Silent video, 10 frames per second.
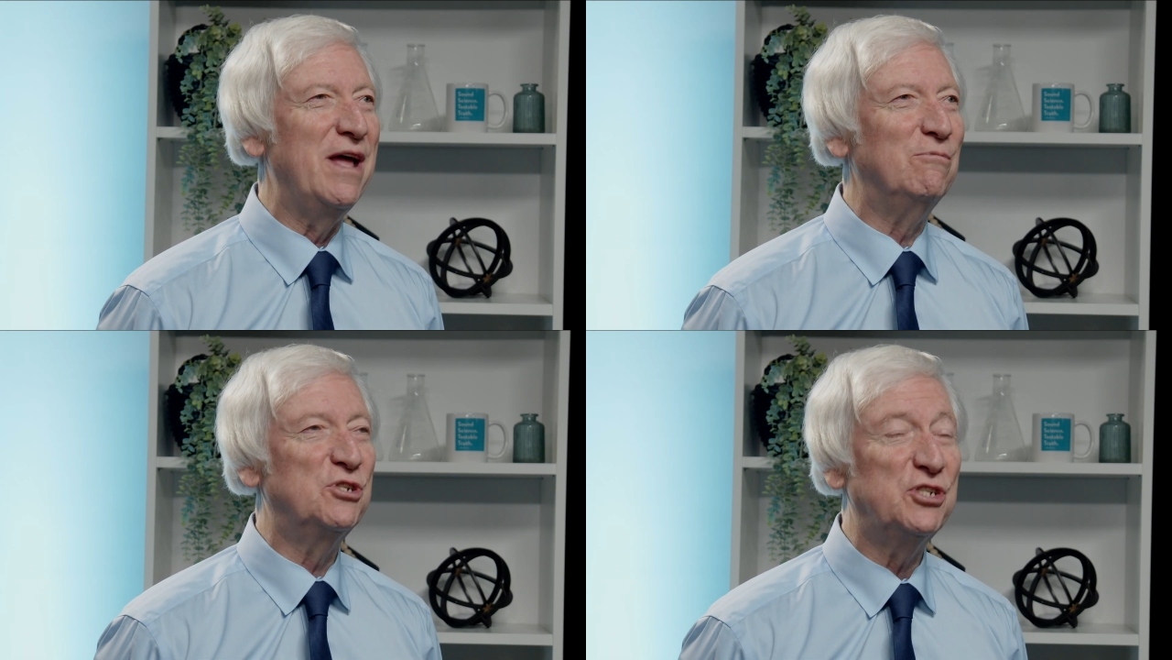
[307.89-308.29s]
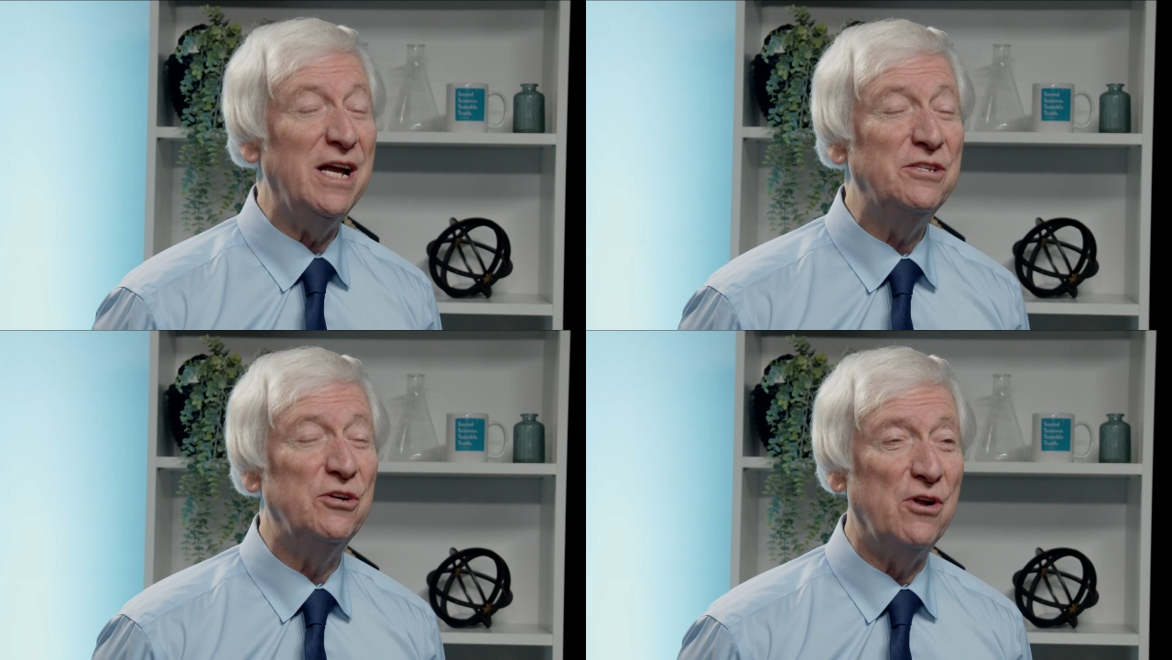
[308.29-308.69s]
that was
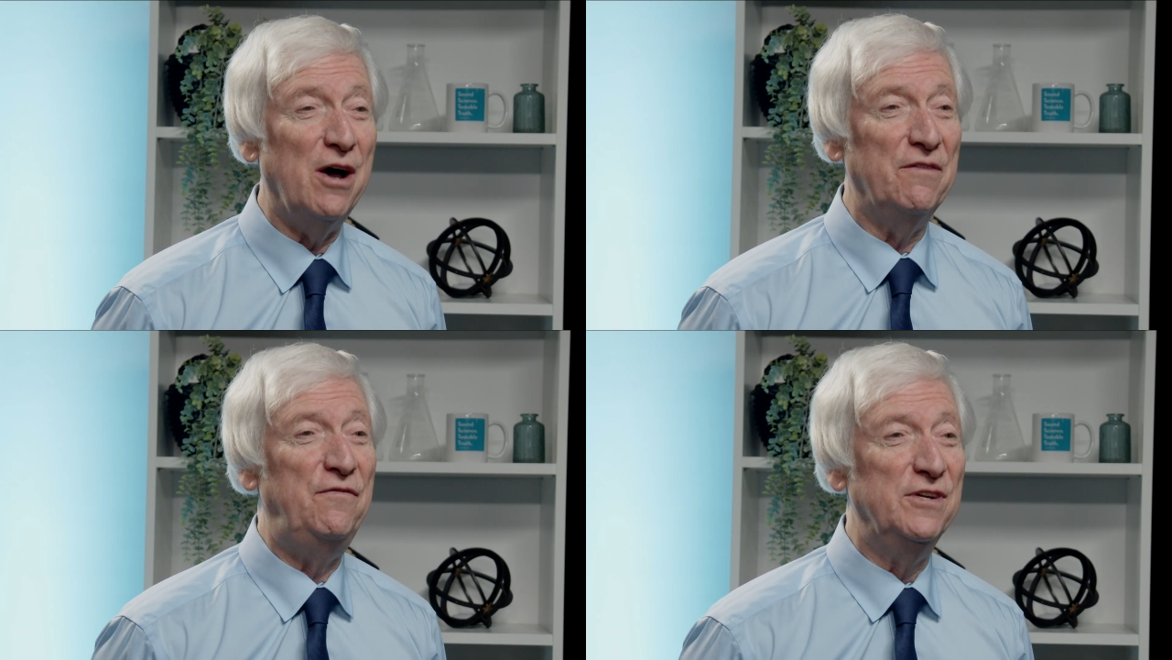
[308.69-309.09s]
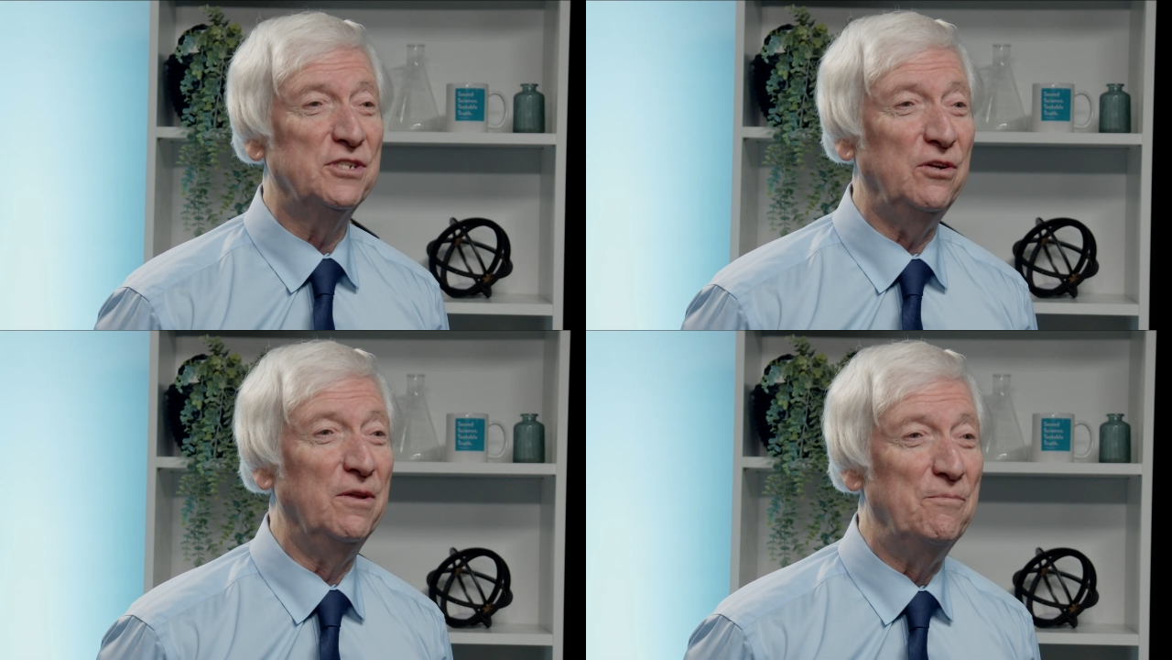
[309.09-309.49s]
centered on a
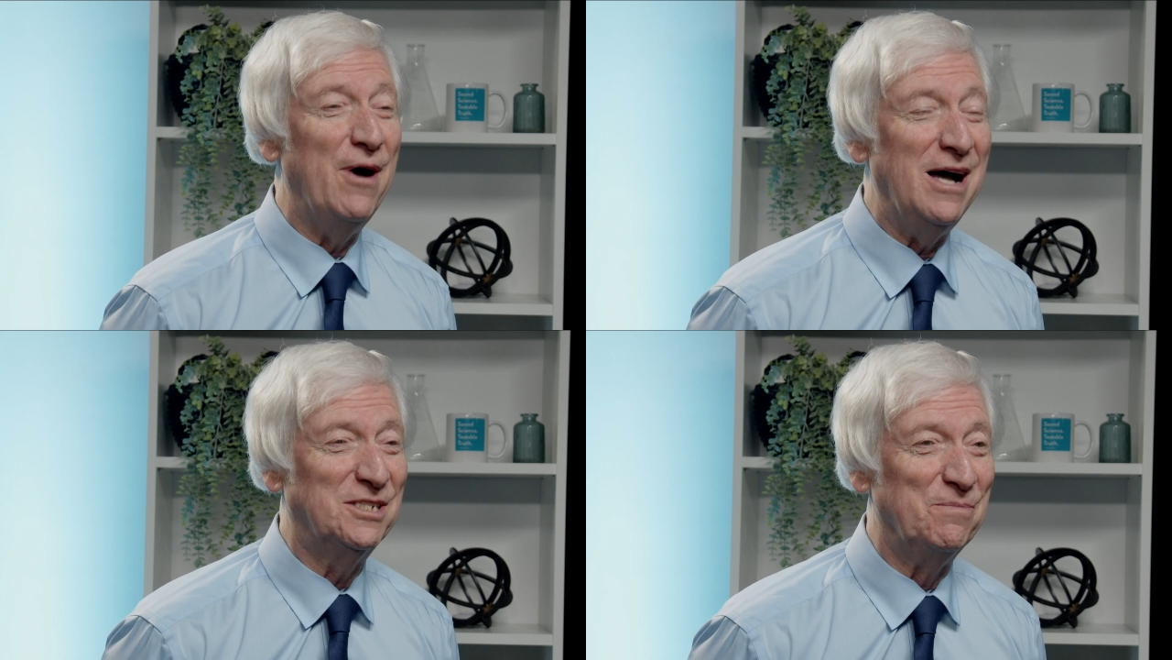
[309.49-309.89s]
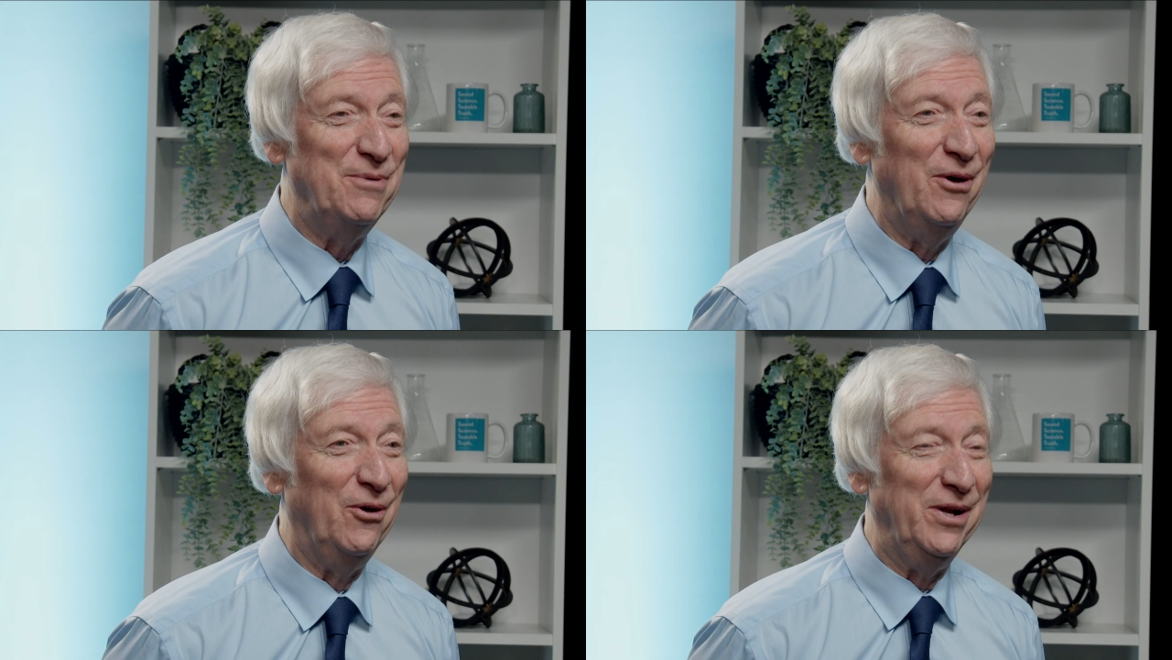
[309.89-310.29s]
physical
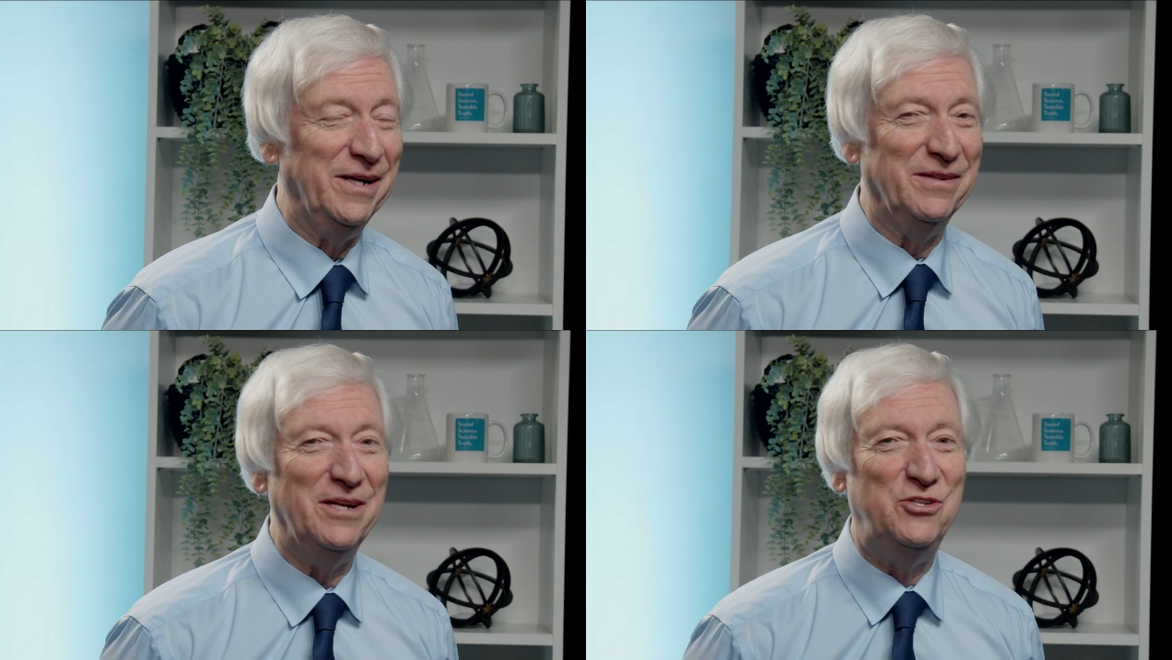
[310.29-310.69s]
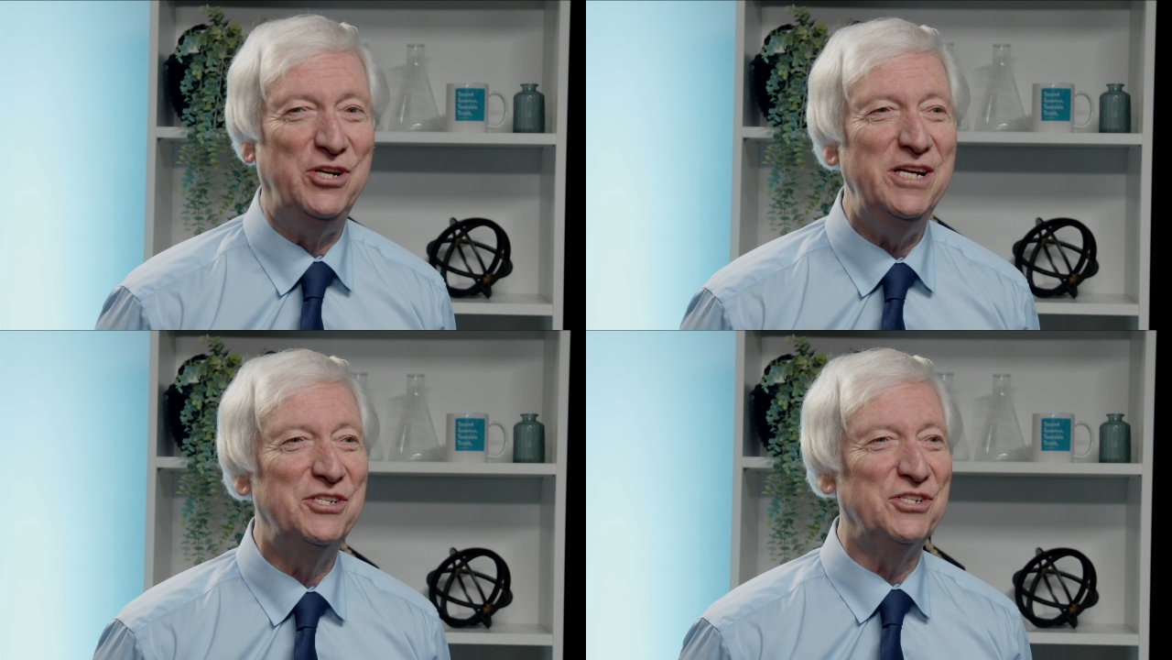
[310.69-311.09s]
impossibility that
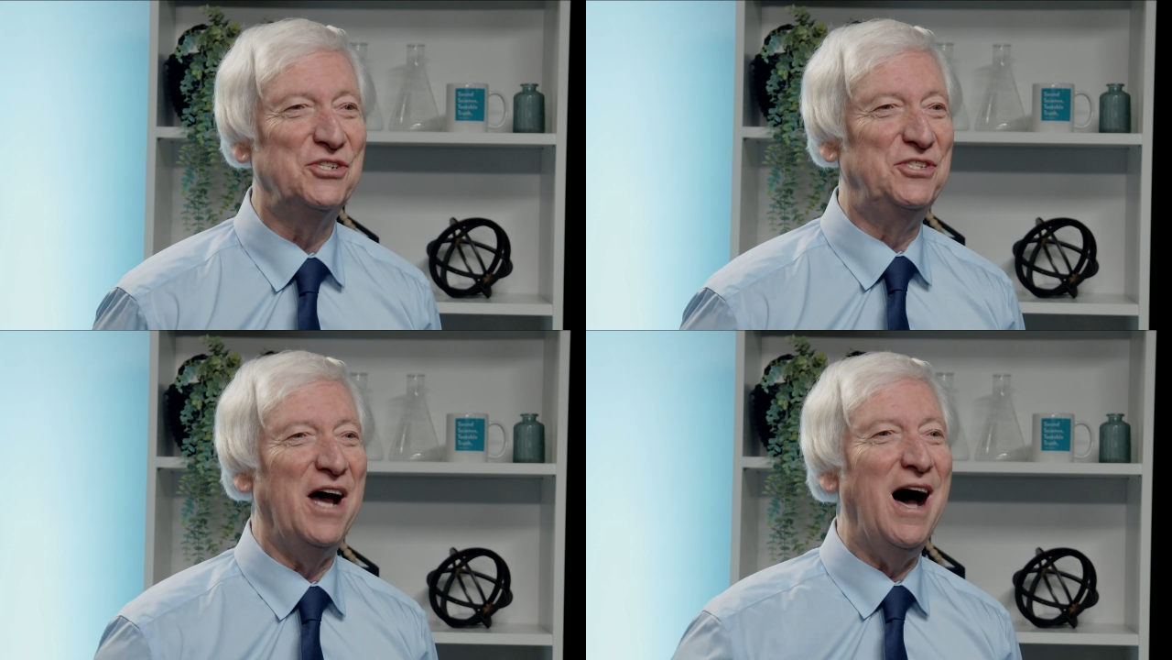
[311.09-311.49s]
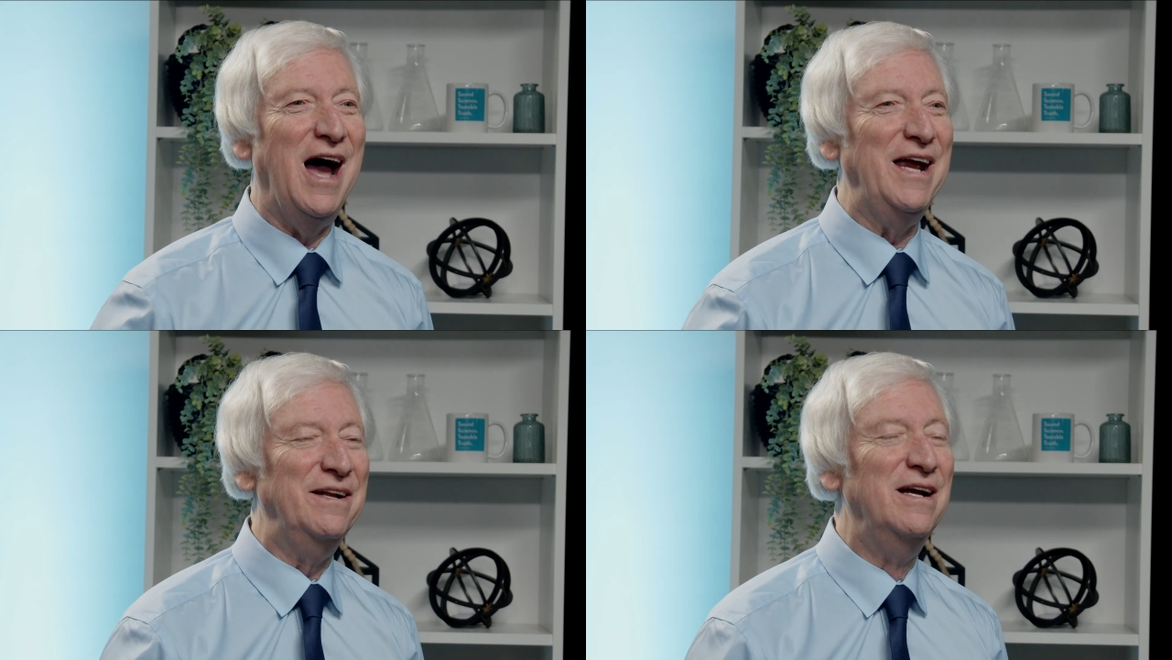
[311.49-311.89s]
Jesus
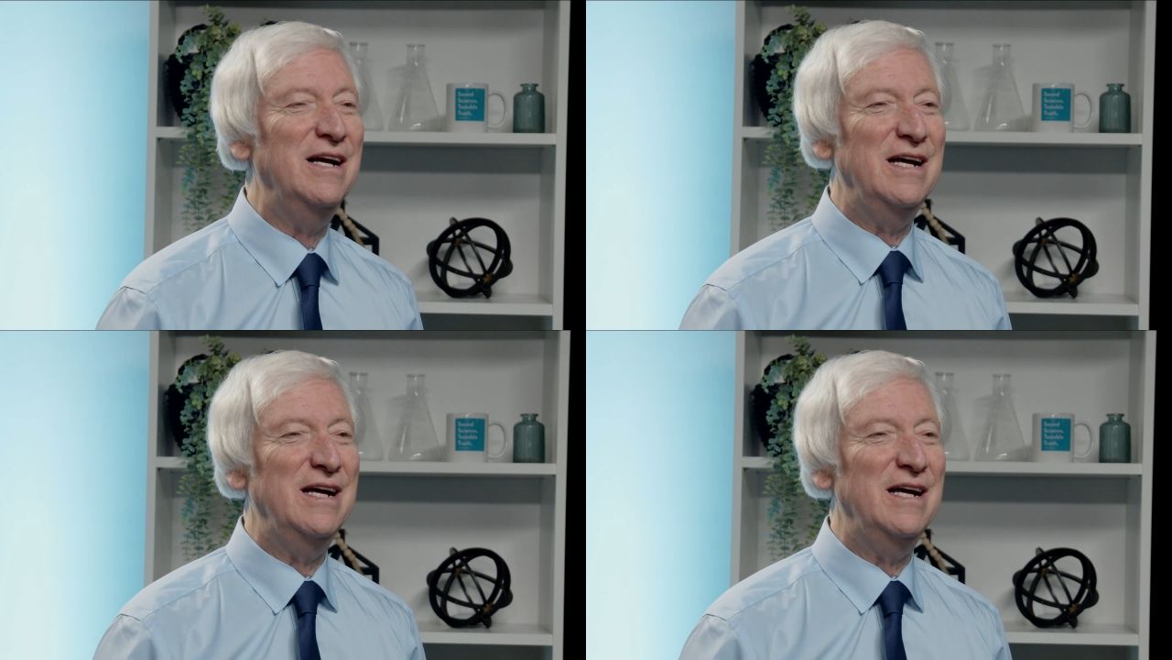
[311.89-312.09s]
died